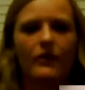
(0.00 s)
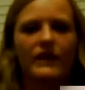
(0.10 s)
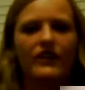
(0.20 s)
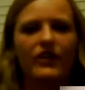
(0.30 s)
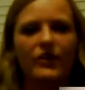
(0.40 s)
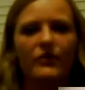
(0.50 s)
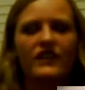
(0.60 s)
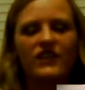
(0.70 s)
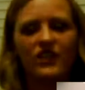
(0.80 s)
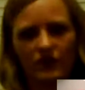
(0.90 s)
We go
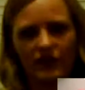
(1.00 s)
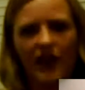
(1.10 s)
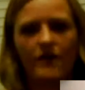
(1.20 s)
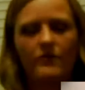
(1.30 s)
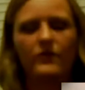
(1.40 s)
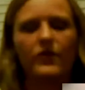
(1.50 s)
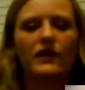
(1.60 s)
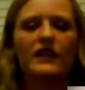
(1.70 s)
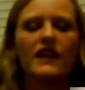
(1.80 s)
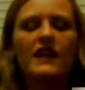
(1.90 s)
continually up,
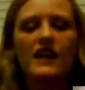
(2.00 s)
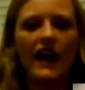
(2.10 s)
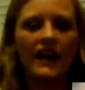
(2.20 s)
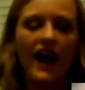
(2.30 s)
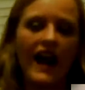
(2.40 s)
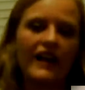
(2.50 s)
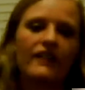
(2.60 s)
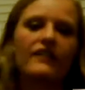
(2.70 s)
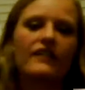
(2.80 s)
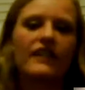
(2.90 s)
forward, and
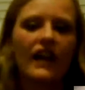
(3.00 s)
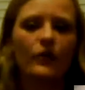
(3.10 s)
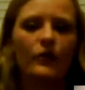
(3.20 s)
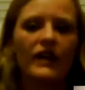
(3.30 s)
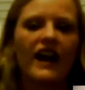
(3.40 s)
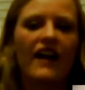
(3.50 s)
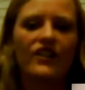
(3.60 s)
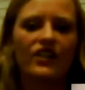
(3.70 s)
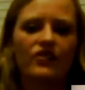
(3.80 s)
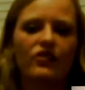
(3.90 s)
higher, and we have the
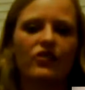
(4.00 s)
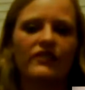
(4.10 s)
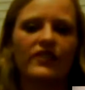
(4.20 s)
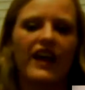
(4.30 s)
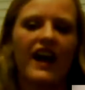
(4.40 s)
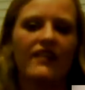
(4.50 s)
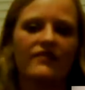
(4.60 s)
control over that.